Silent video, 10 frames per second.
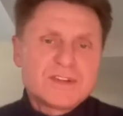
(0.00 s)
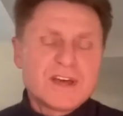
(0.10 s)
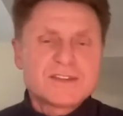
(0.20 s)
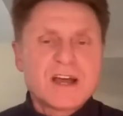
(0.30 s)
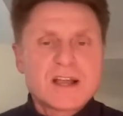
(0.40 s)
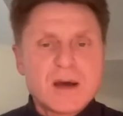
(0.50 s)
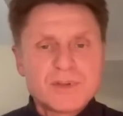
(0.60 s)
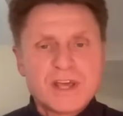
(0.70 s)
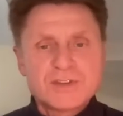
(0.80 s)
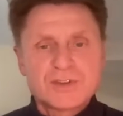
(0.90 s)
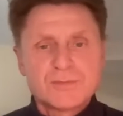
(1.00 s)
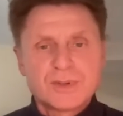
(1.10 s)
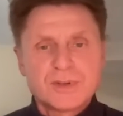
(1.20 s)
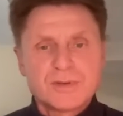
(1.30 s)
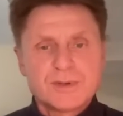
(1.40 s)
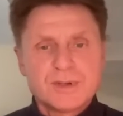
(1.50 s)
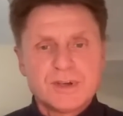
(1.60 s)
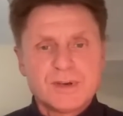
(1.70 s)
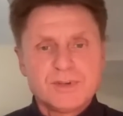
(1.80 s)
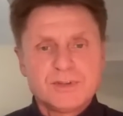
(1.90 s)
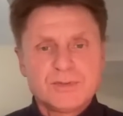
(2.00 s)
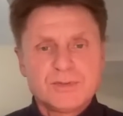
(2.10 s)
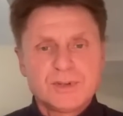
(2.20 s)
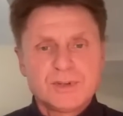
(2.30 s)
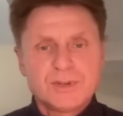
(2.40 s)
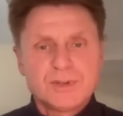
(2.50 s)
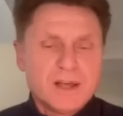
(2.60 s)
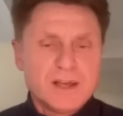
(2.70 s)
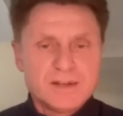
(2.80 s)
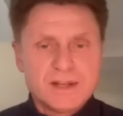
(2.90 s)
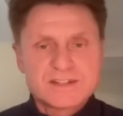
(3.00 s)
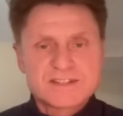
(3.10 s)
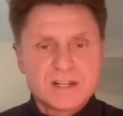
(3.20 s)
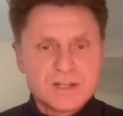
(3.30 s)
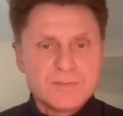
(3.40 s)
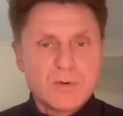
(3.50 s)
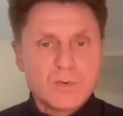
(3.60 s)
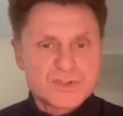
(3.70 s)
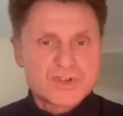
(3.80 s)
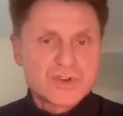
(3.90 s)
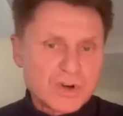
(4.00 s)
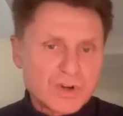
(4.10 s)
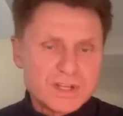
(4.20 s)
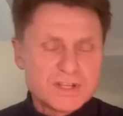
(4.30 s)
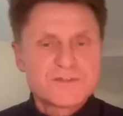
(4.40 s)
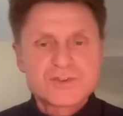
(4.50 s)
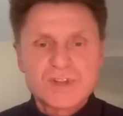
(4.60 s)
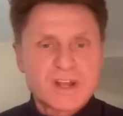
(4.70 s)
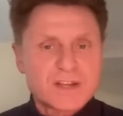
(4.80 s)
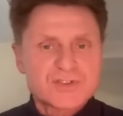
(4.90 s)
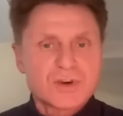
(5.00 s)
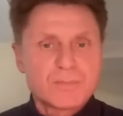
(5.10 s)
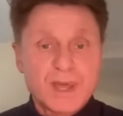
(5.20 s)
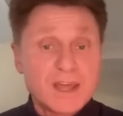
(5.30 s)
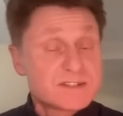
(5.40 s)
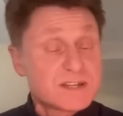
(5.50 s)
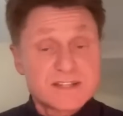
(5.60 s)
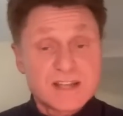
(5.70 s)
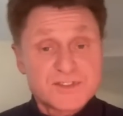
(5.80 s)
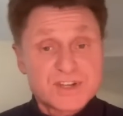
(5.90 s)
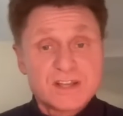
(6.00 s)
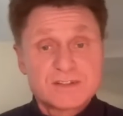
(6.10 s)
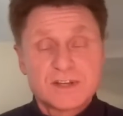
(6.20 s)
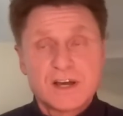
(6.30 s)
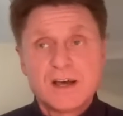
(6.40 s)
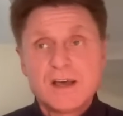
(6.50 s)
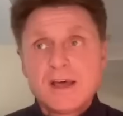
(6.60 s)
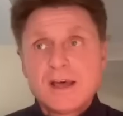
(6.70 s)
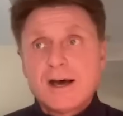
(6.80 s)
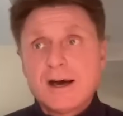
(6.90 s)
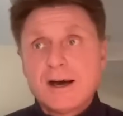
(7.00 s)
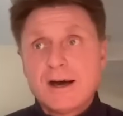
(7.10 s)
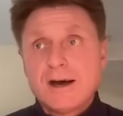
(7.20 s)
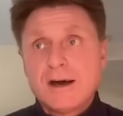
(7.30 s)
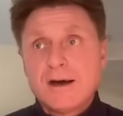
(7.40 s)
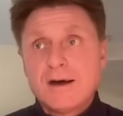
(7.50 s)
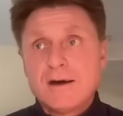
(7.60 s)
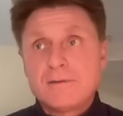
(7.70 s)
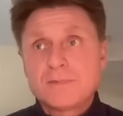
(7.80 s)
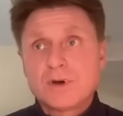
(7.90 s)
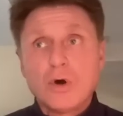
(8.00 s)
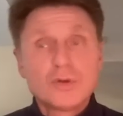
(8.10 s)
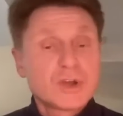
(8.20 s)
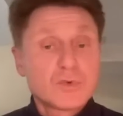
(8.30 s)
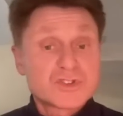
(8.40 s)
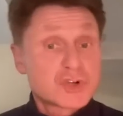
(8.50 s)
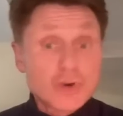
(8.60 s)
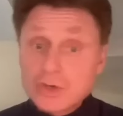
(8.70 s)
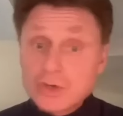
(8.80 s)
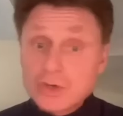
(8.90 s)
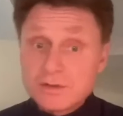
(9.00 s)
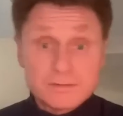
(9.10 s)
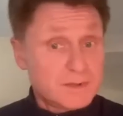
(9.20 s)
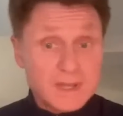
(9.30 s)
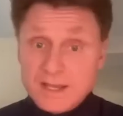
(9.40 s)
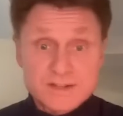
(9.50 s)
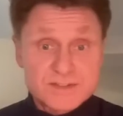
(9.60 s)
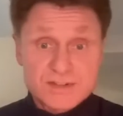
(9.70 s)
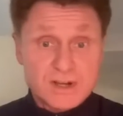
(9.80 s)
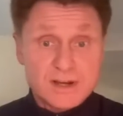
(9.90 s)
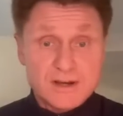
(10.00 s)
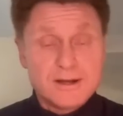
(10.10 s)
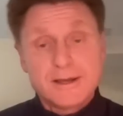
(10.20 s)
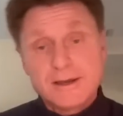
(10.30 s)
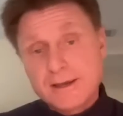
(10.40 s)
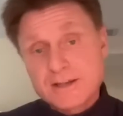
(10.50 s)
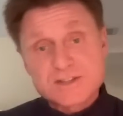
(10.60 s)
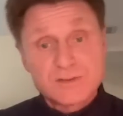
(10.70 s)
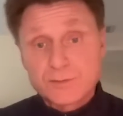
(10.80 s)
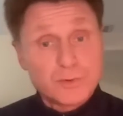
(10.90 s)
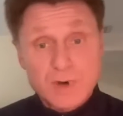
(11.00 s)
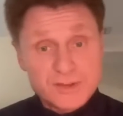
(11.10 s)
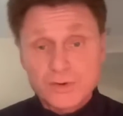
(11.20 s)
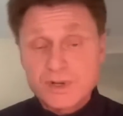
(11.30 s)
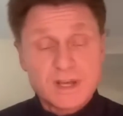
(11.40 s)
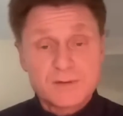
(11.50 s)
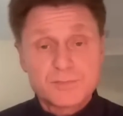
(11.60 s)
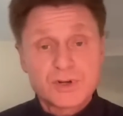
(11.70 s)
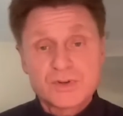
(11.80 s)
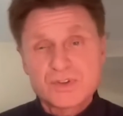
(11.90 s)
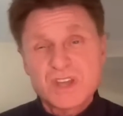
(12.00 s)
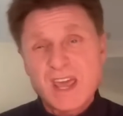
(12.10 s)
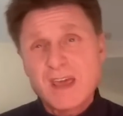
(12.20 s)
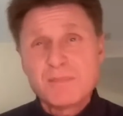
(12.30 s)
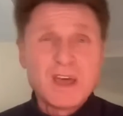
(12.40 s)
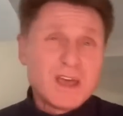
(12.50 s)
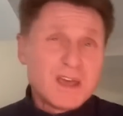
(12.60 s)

that that combination be, uh, between Gabriel and and Saliba was good. He gives you that extra pace, as I've said. Uh, uh um, holding was good against uh, against Liverpool. I thought he had a pretty good game.